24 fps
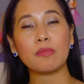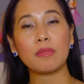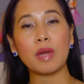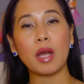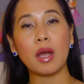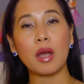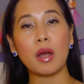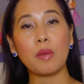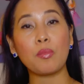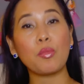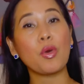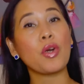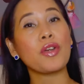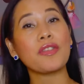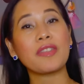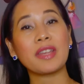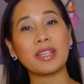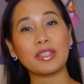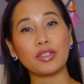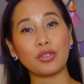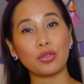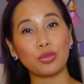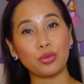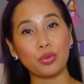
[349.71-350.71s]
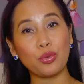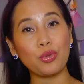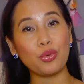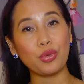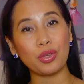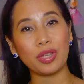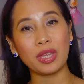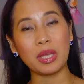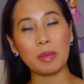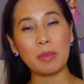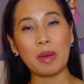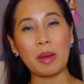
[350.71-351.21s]
more than
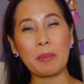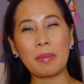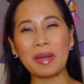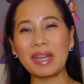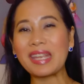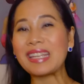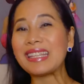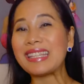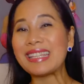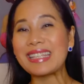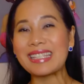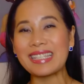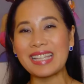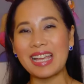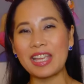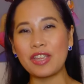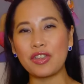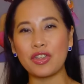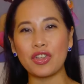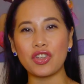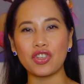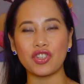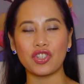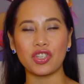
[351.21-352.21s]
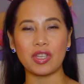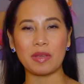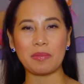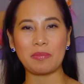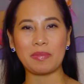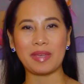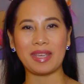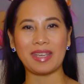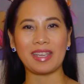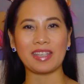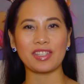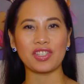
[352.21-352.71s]
2, 'di ba? Para hindi sayang yung
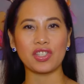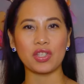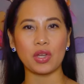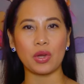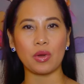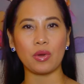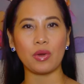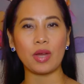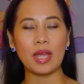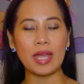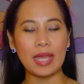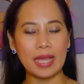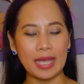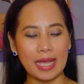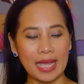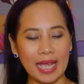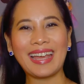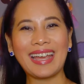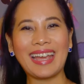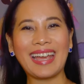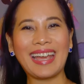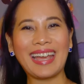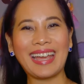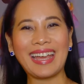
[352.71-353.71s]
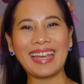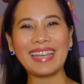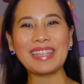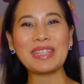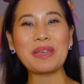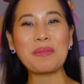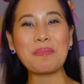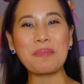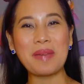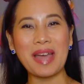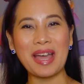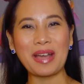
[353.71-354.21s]
shipping. So and
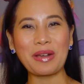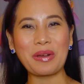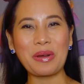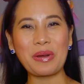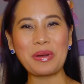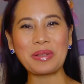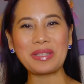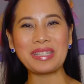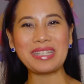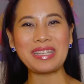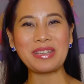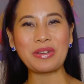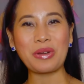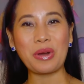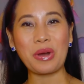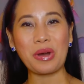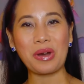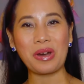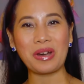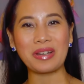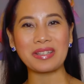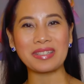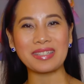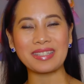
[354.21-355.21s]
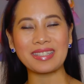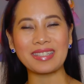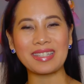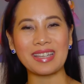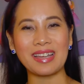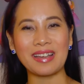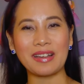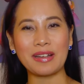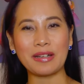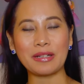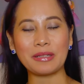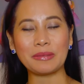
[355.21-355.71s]
the pack only costs
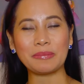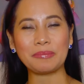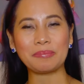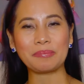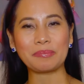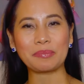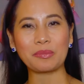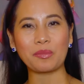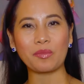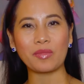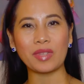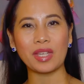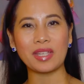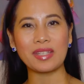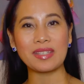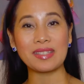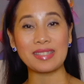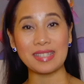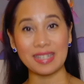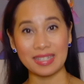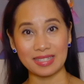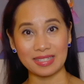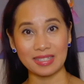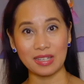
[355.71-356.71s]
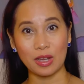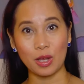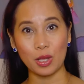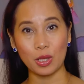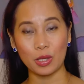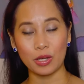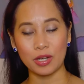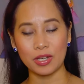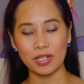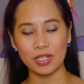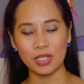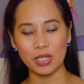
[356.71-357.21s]
$6.
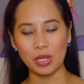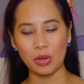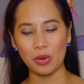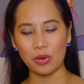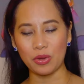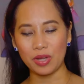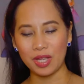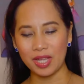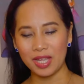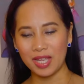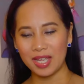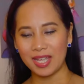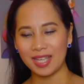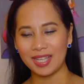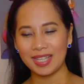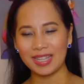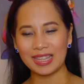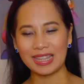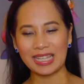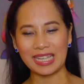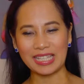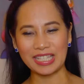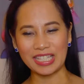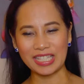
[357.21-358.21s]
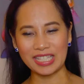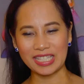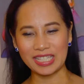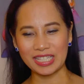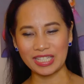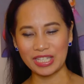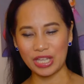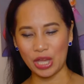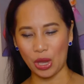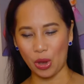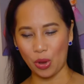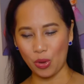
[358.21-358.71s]
So
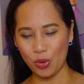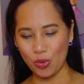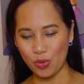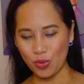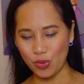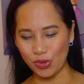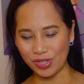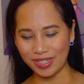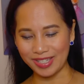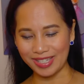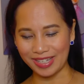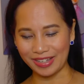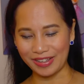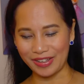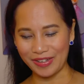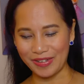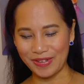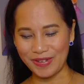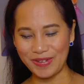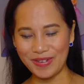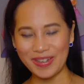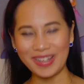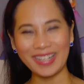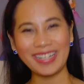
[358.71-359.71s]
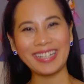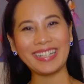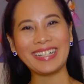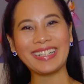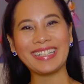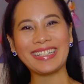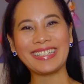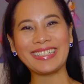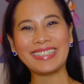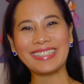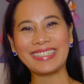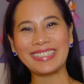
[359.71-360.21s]
let's go. So go.
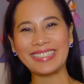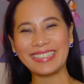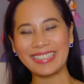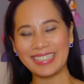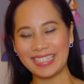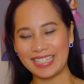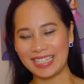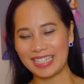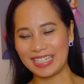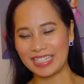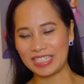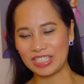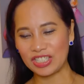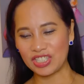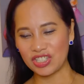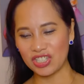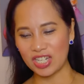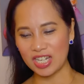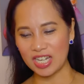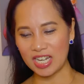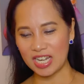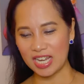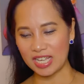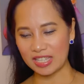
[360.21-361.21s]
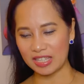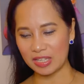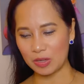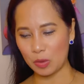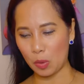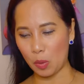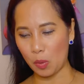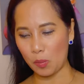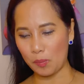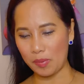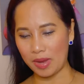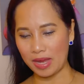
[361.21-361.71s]
Try
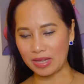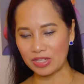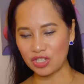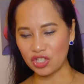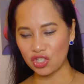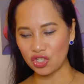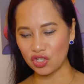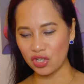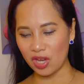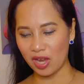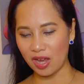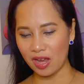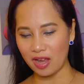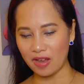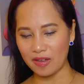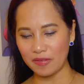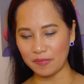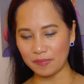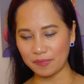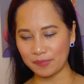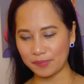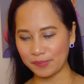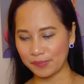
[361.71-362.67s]
nating open siya.